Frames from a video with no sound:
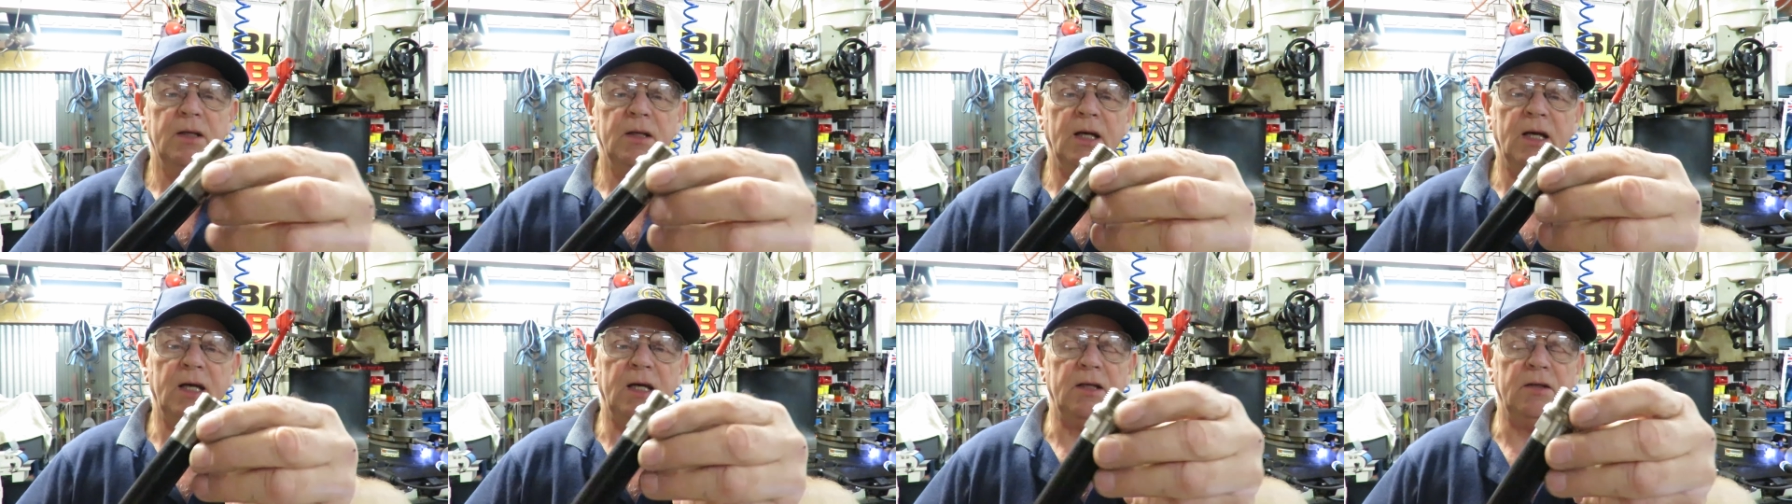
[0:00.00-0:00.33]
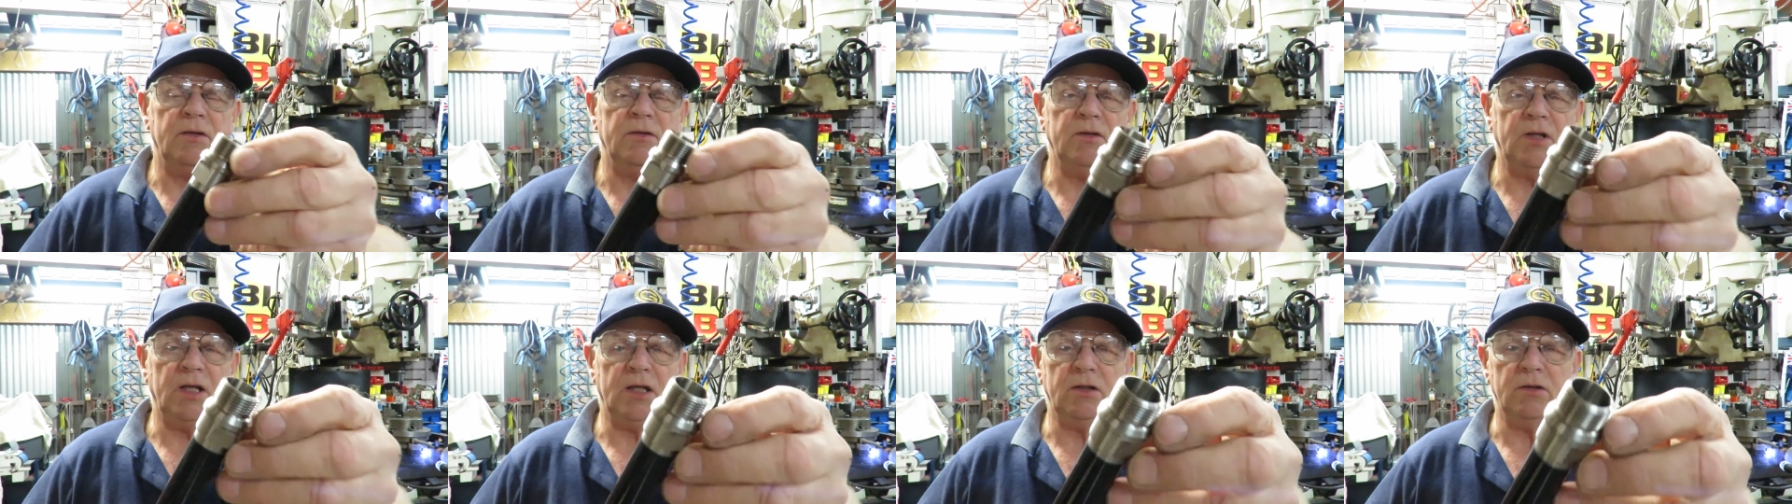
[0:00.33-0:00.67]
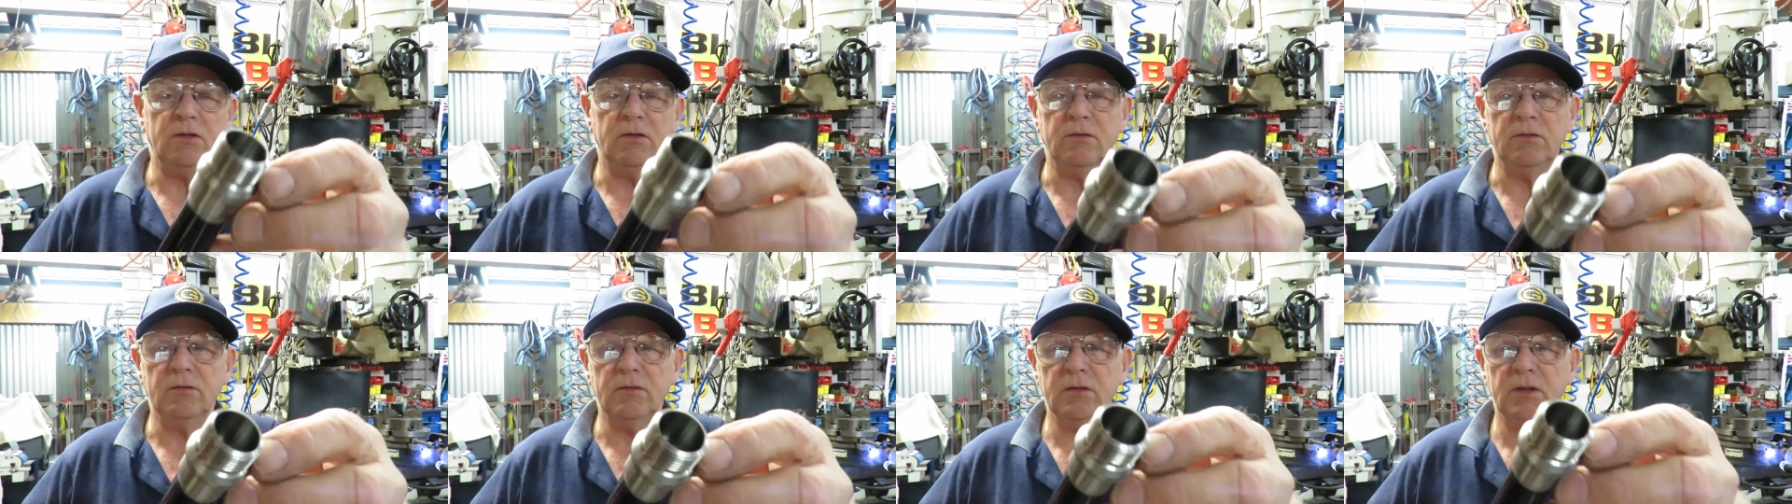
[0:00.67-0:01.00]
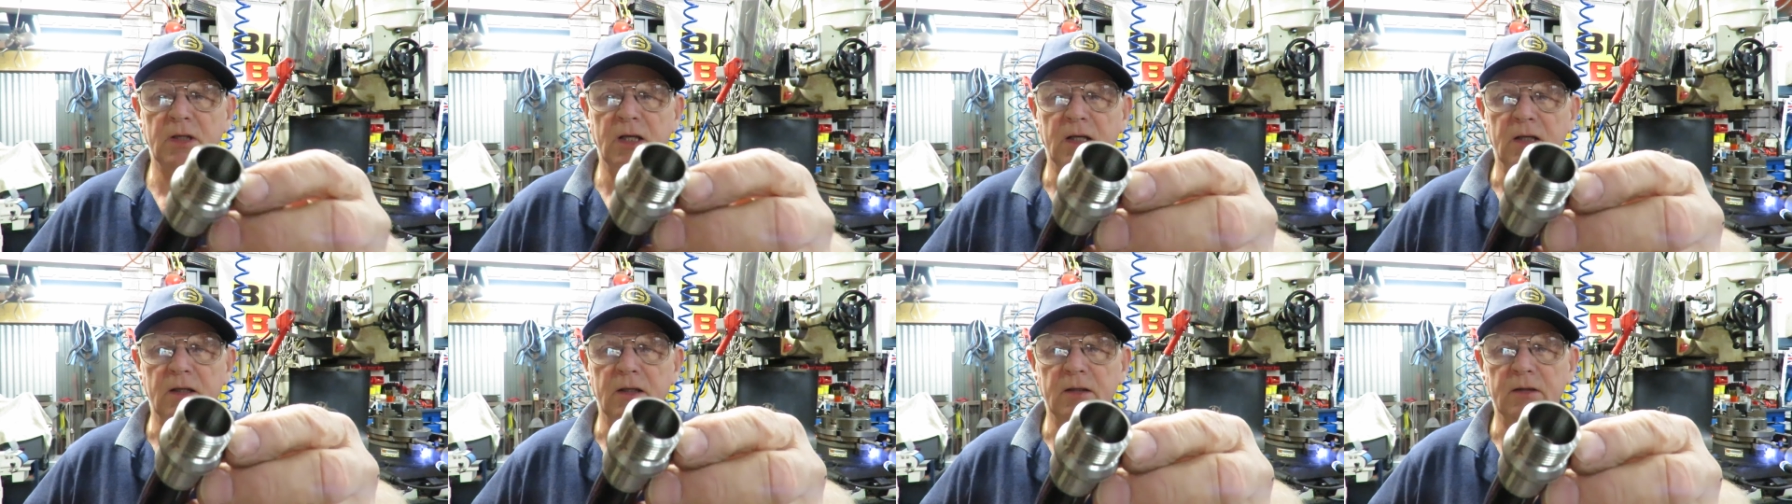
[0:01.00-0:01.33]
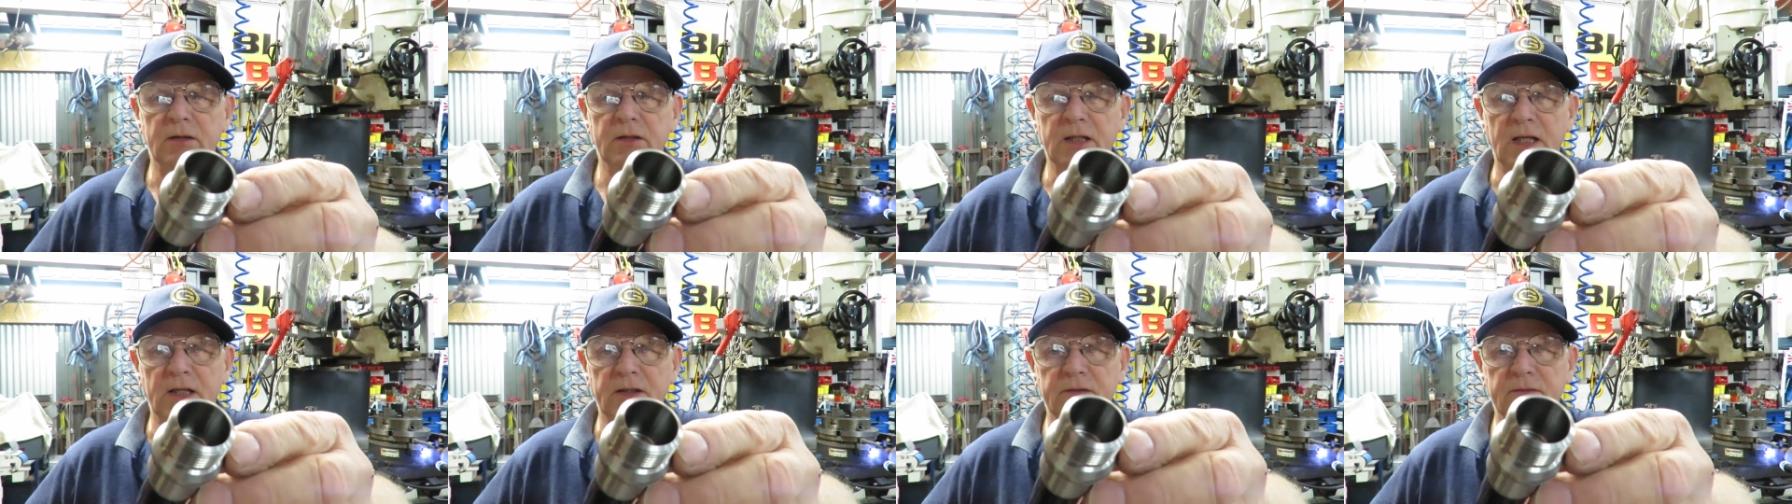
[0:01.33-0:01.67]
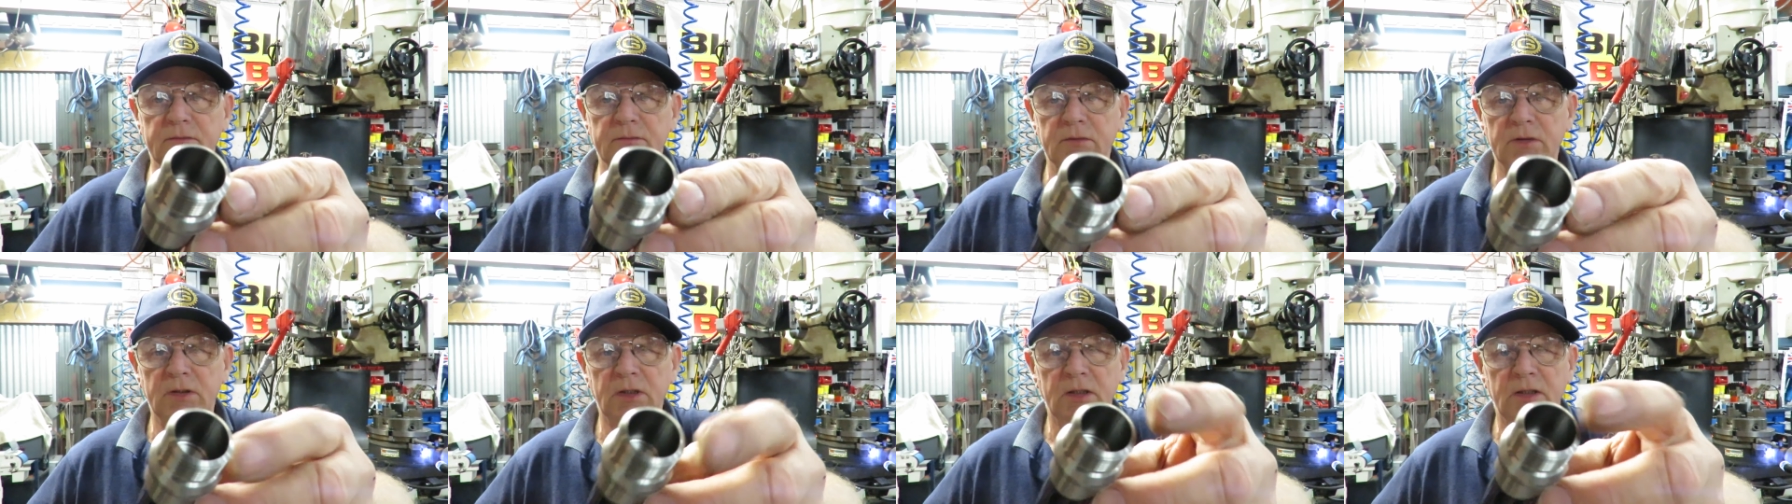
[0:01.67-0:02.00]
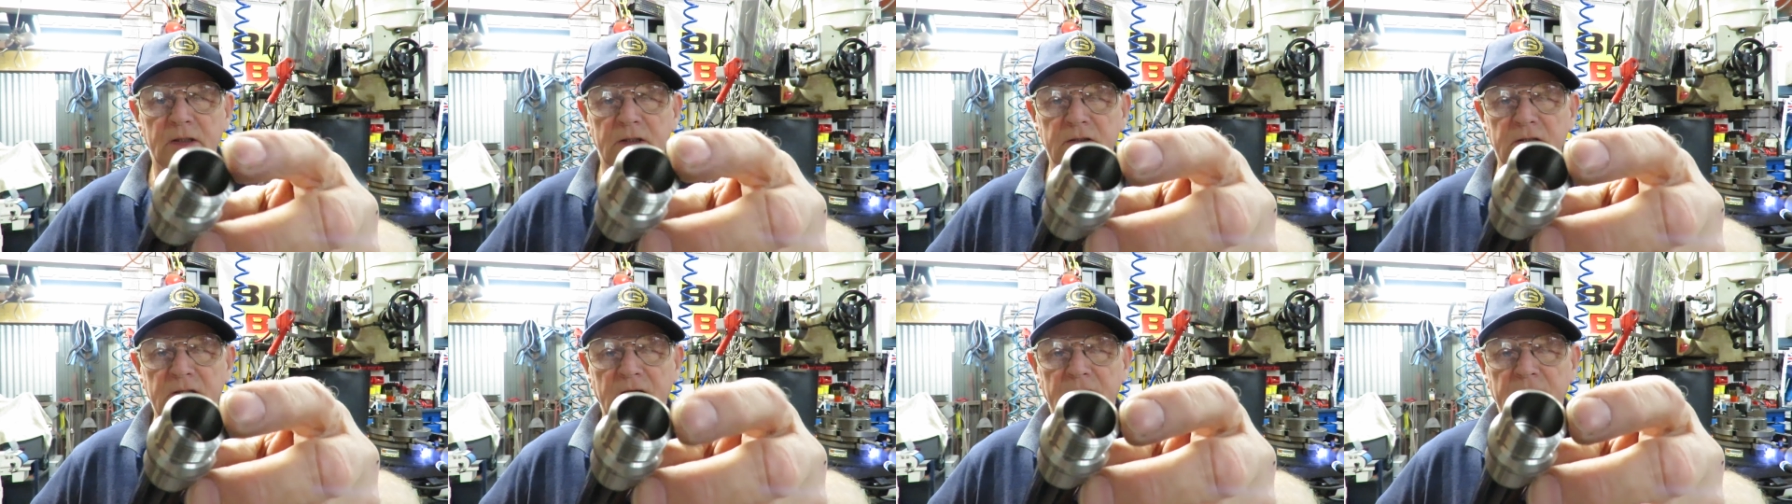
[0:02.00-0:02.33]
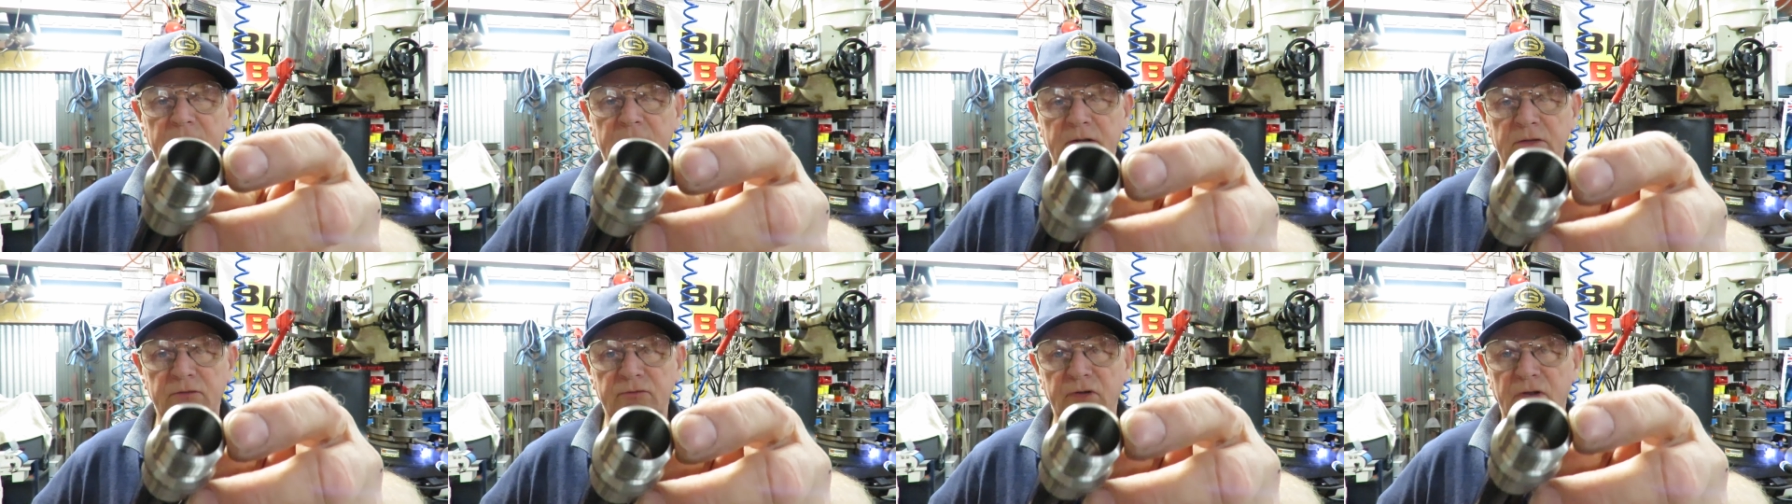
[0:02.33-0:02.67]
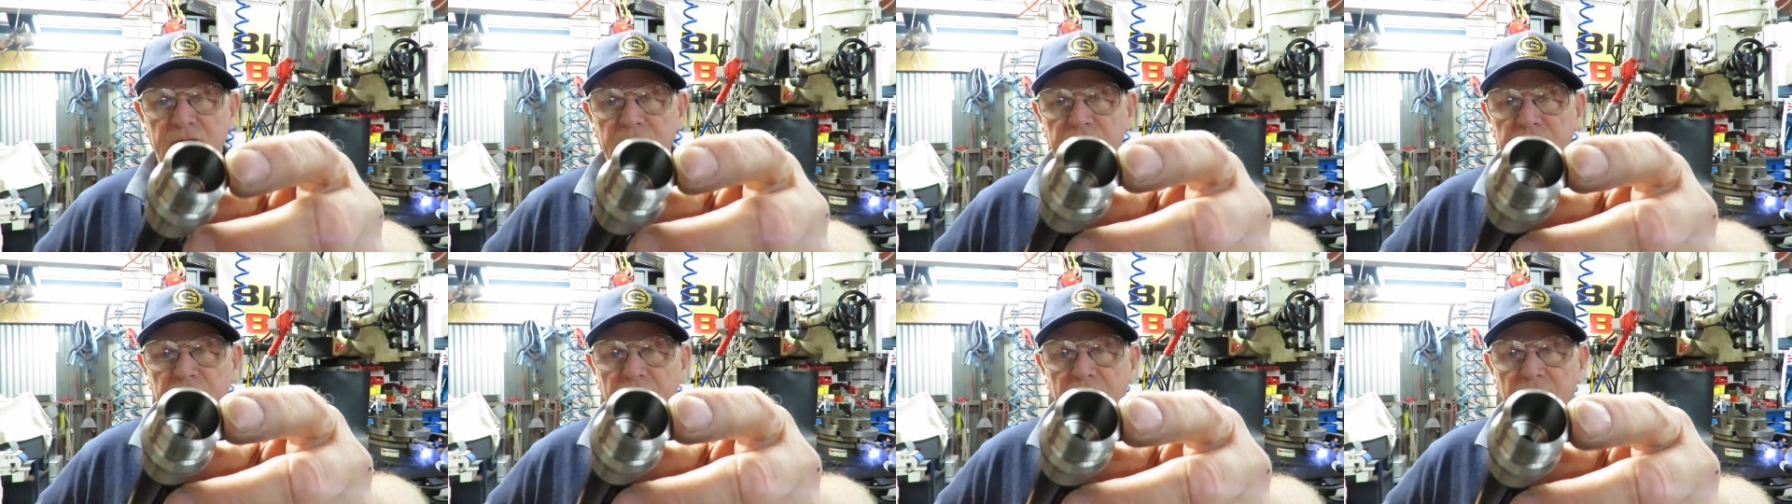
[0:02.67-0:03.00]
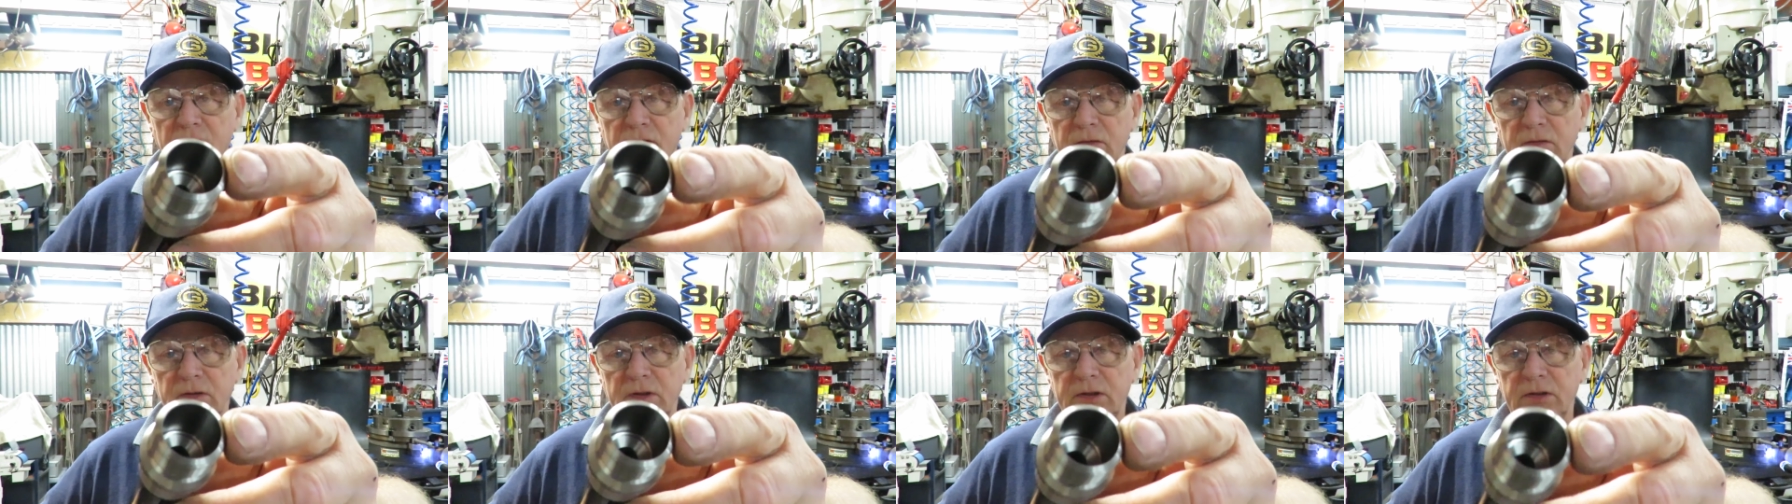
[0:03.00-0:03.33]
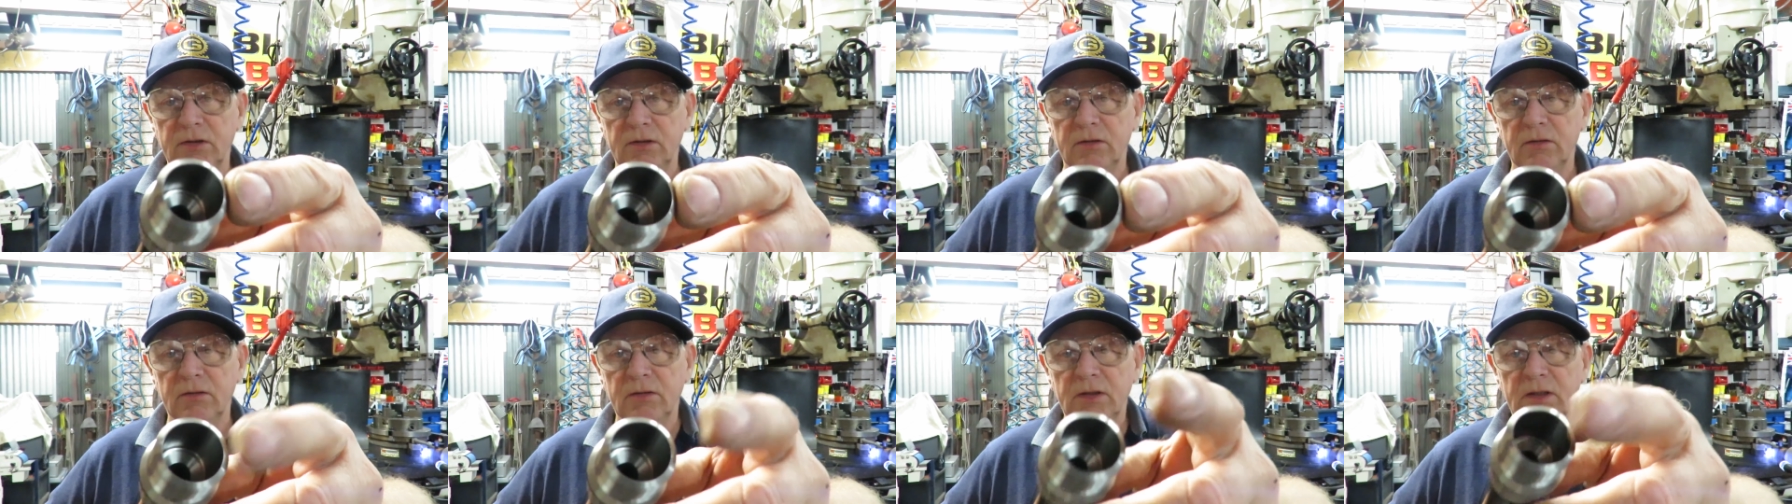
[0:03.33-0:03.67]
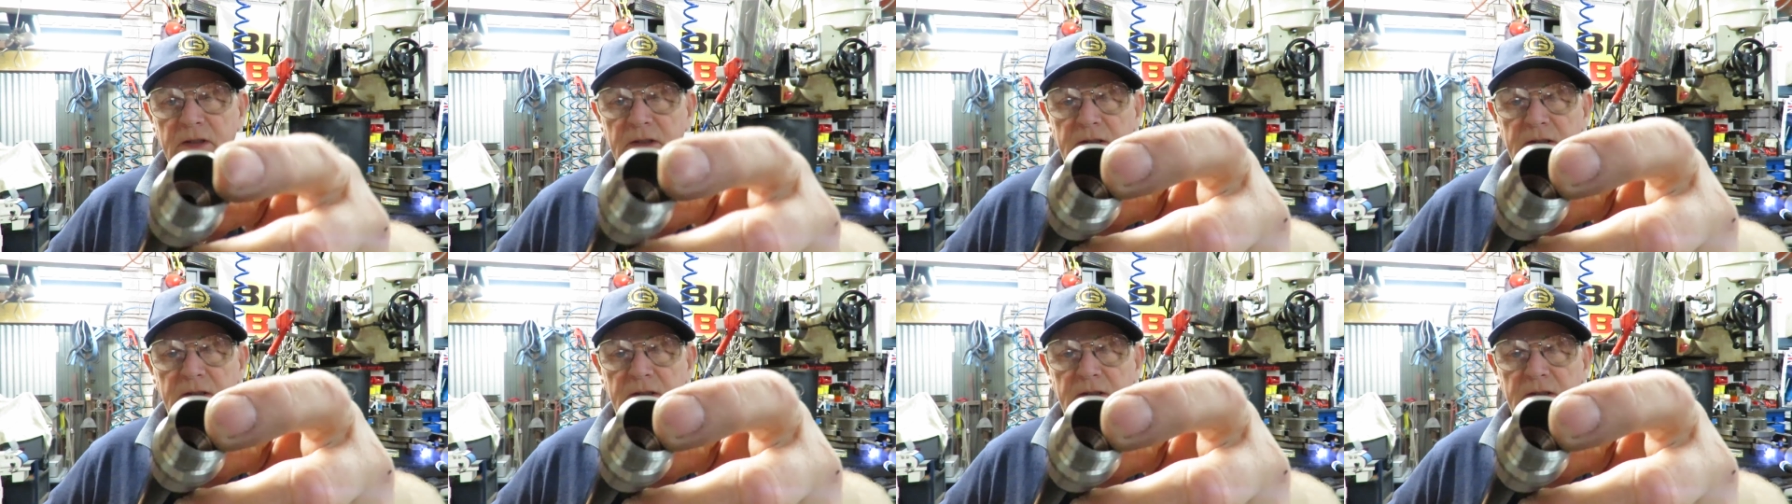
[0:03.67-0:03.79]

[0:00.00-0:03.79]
and then uh, cut cut and drilled a hole in